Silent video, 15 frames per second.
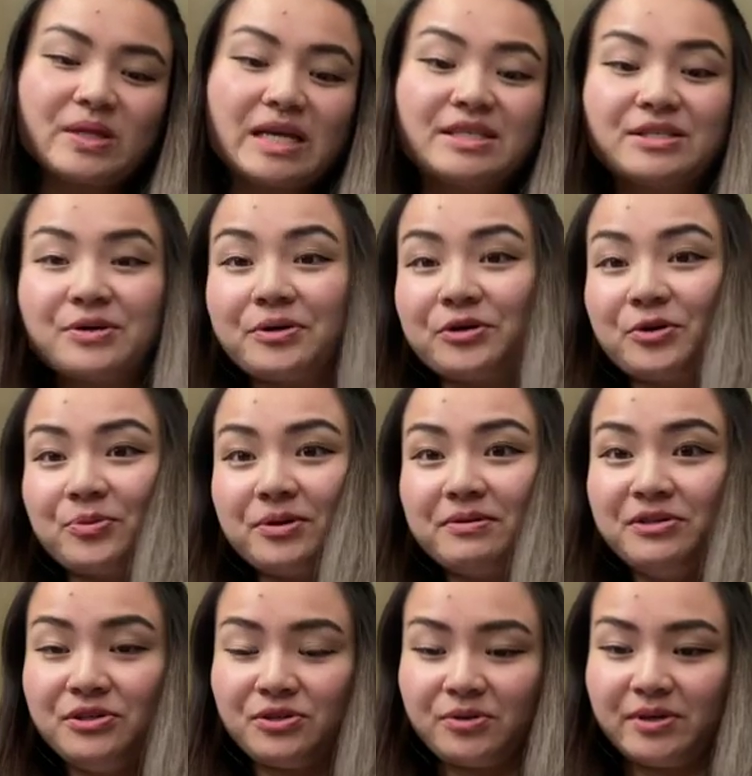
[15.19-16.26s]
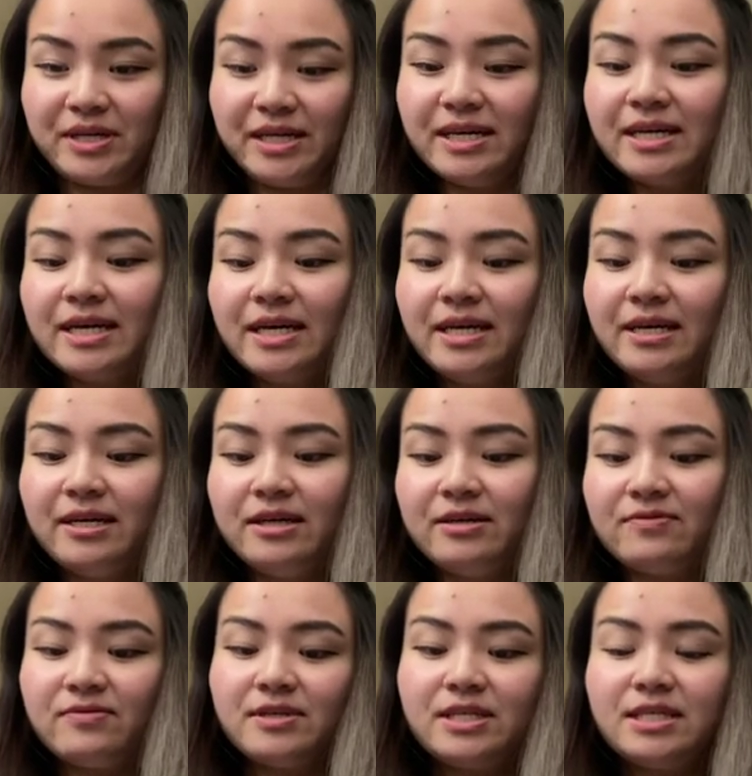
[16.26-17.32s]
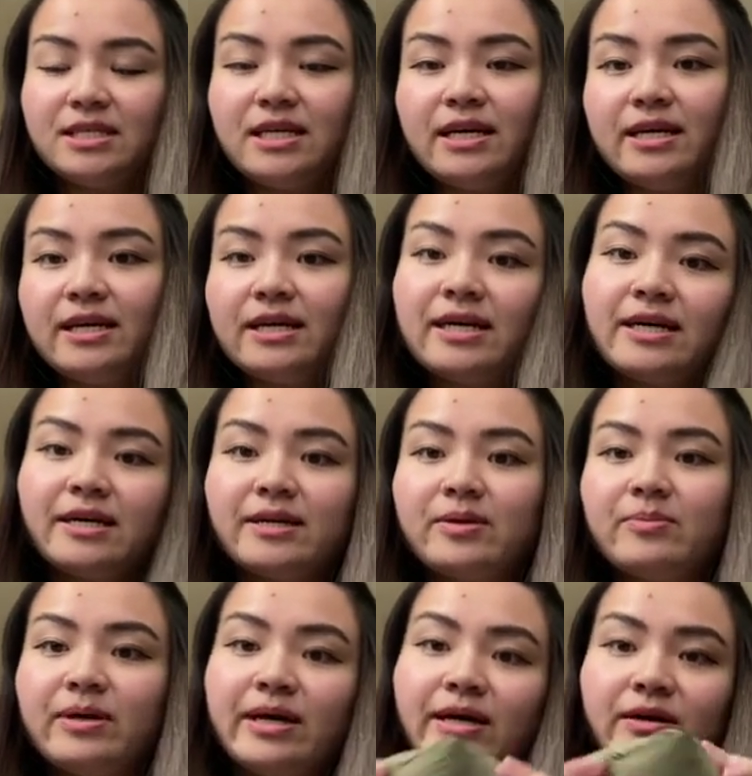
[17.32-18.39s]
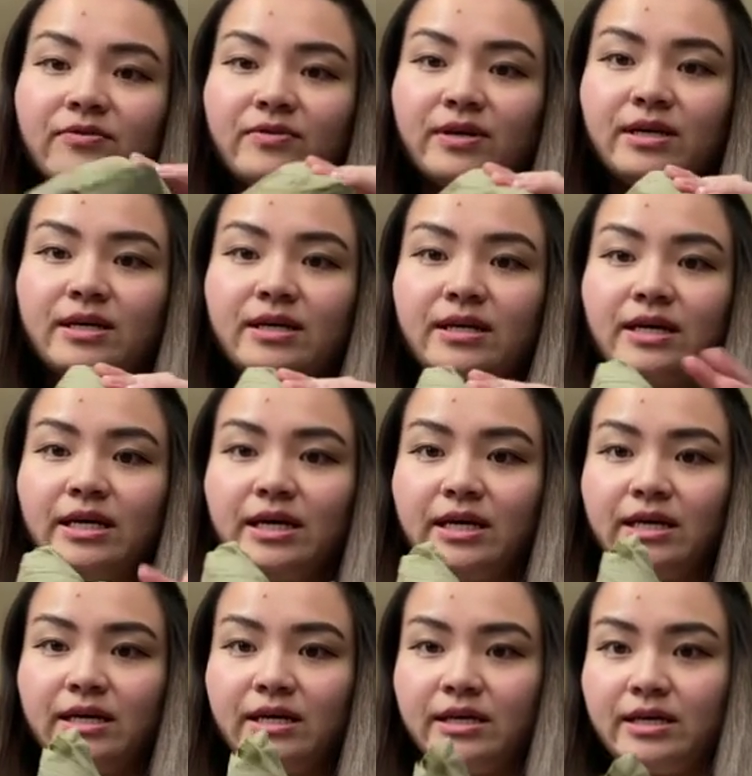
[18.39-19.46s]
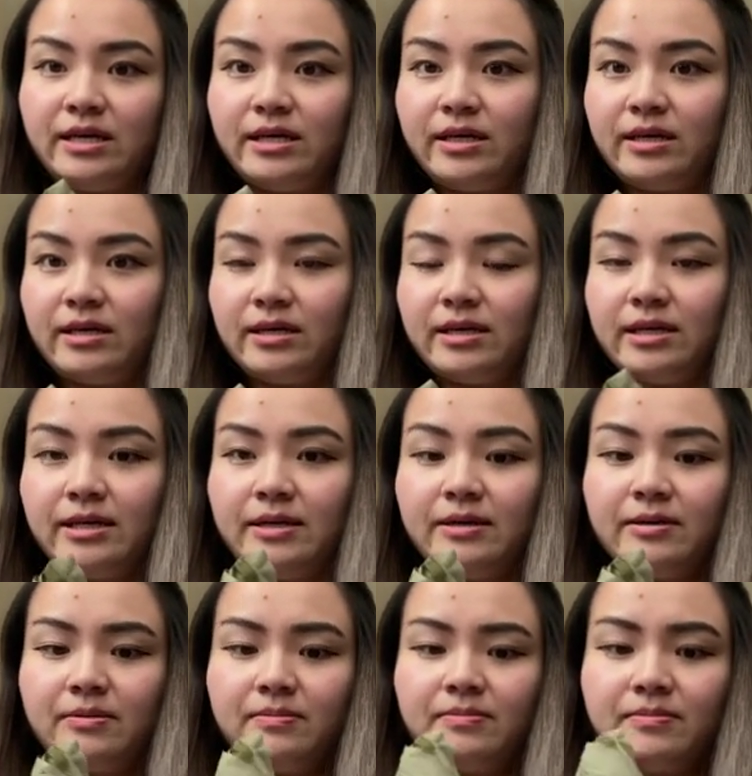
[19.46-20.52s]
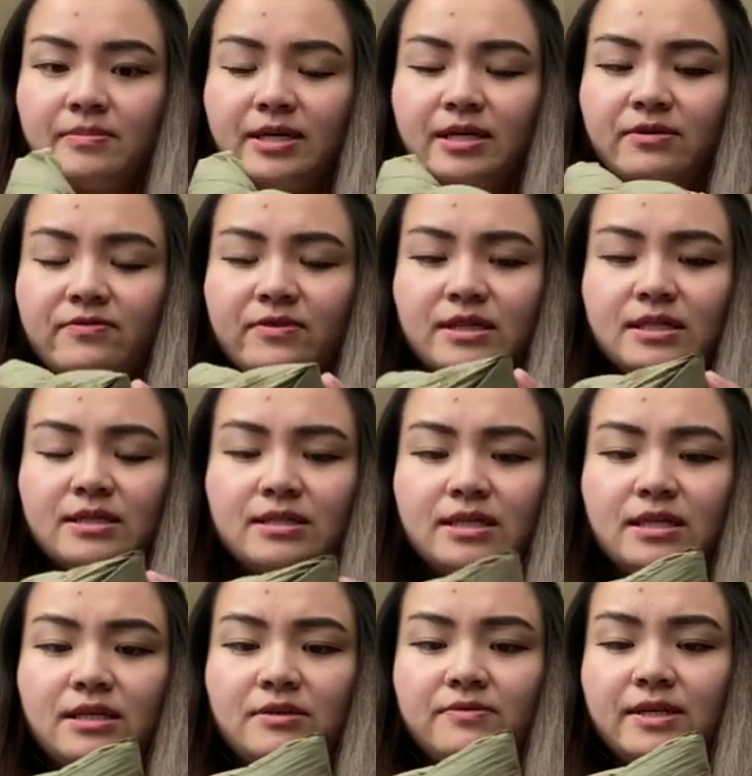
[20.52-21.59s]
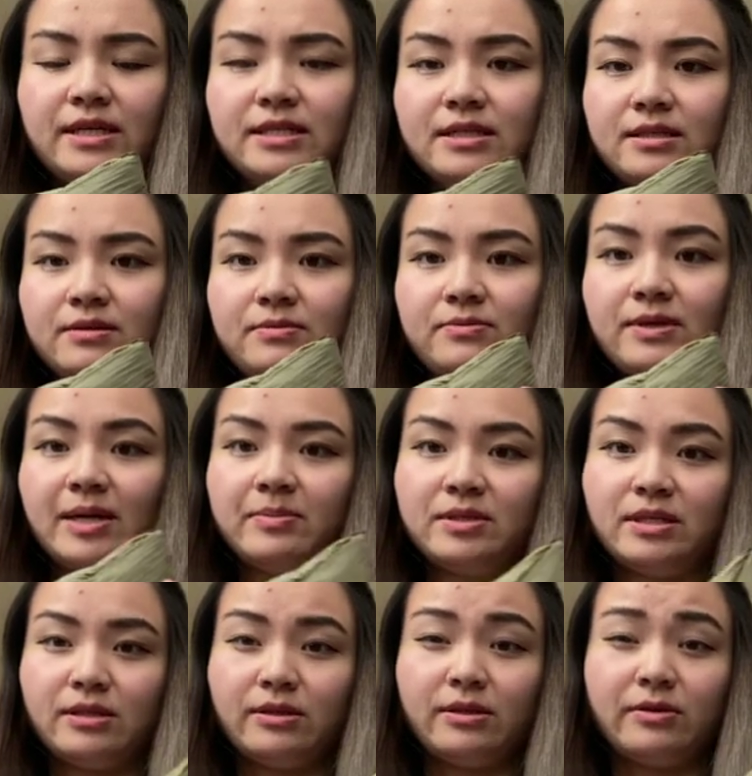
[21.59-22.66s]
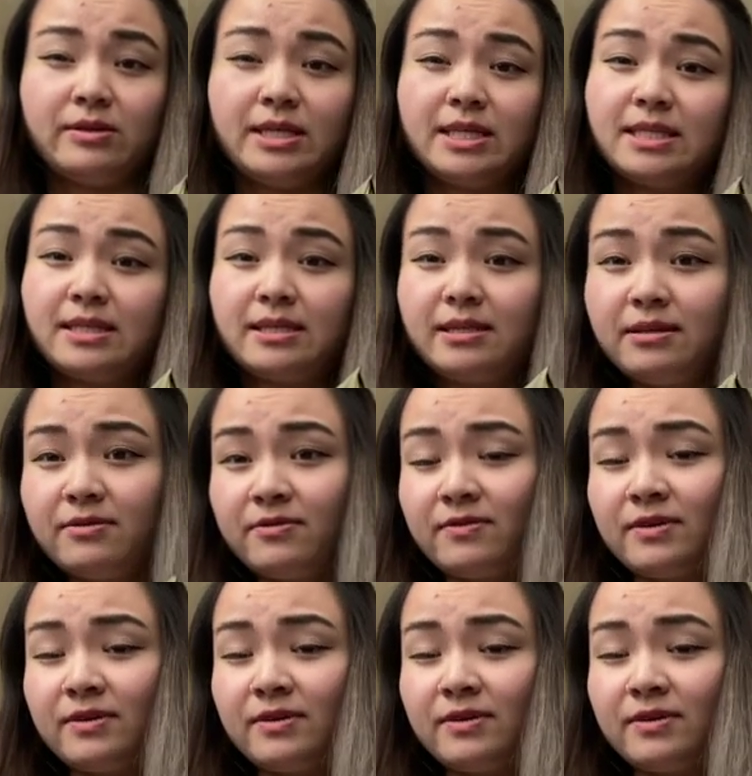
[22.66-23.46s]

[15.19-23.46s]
So I hope you enjoy. For today, I am having a kind of the sticky rice wrapped in lotus leaf.